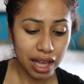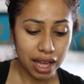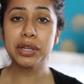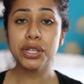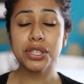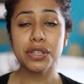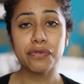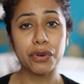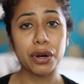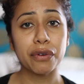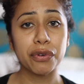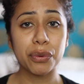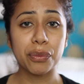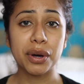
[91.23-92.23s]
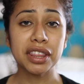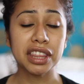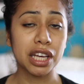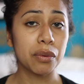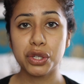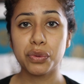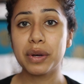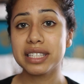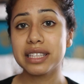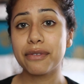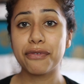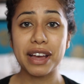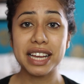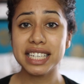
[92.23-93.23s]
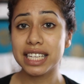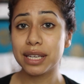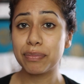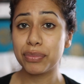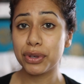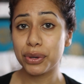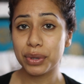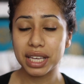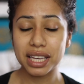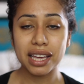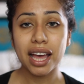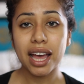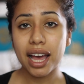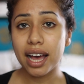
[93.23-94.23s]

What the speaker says: I went to Sephora for one thing, which was the Fenty Beauty